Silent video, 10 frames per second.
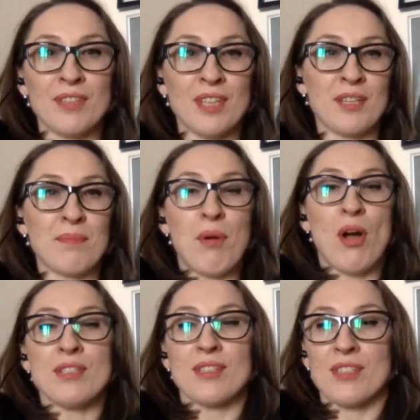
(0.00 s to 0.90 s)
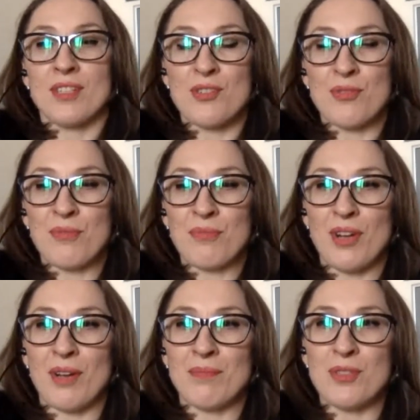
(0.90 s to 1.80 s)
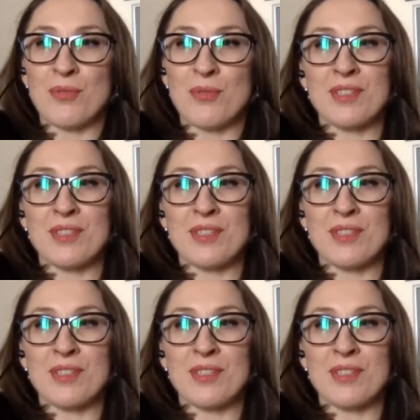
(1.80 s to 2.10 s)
And that imposter syndrome comes through